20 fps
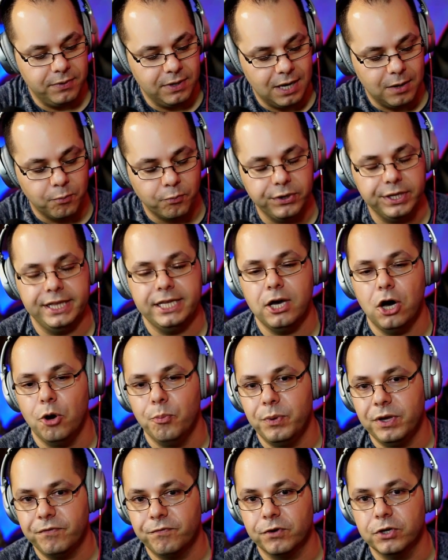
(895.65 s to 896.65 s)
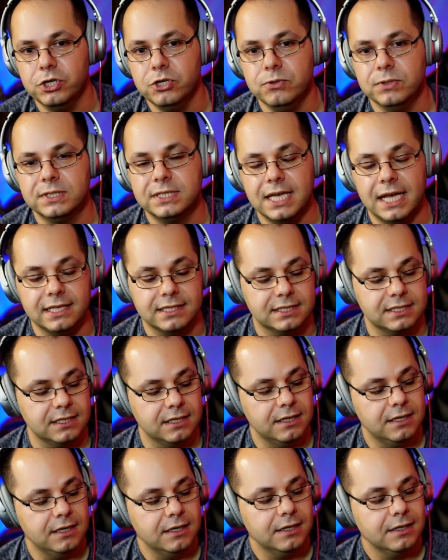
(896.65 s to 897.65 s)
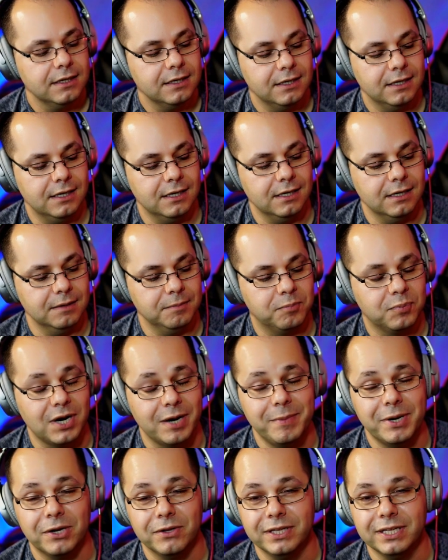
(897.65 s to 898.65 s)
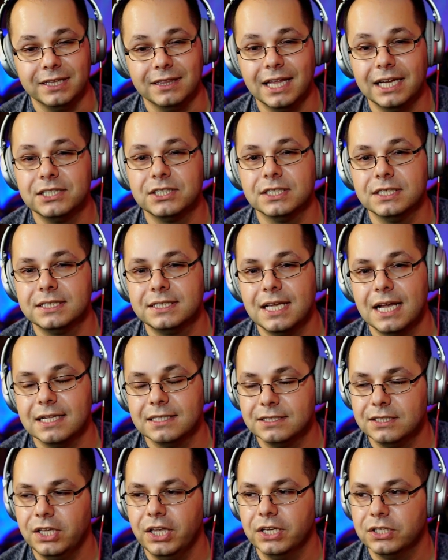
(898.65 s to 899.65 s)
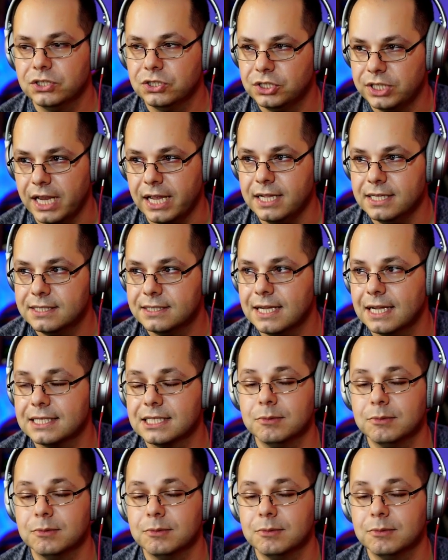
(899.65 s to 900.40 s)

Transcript: I'm really hoping for new sets, primarily legend sets, exchange sets.